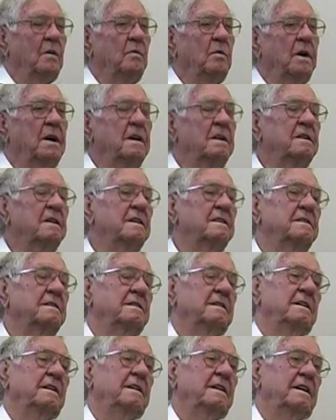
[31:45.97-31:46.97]
Well,
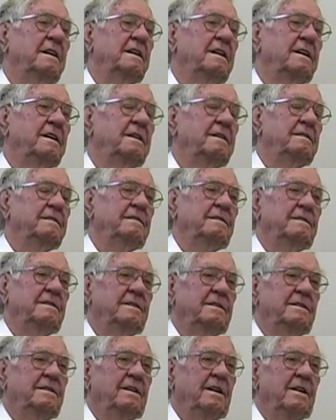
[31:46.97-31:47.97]

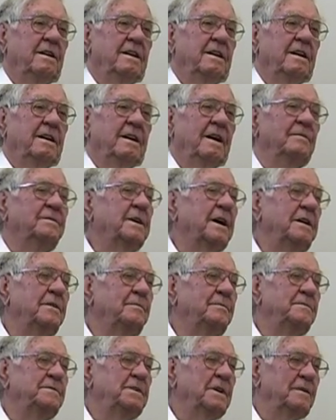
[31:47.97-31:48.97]
I'm kind
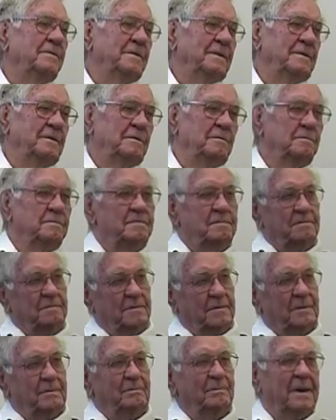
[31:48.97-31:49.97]
of jumping
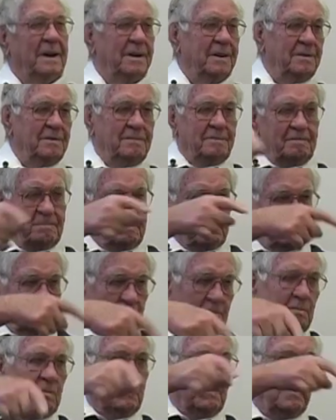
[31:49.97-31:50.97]
my
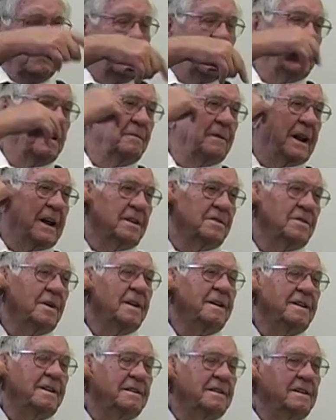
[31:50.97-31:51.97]
way, but I'll tell
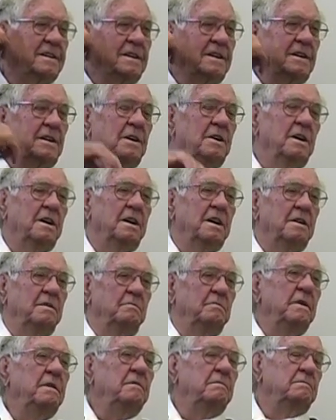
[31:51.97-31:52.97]
you.
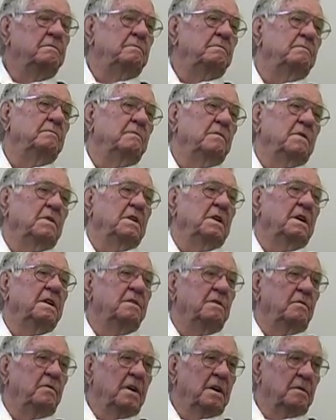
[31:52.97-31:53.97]
We, in
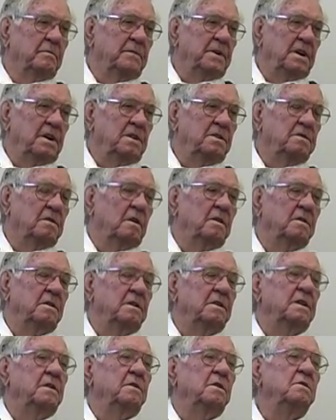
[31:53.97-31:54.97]
the Philippines, on
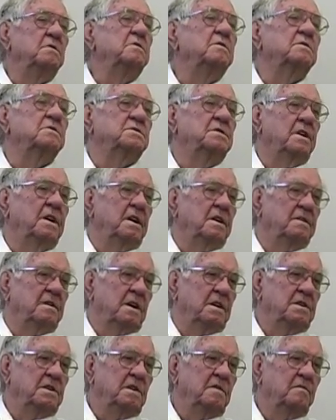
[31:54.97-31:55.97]
New Year's Day in
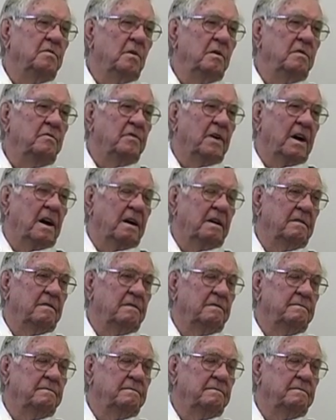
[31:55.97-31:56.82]
1945,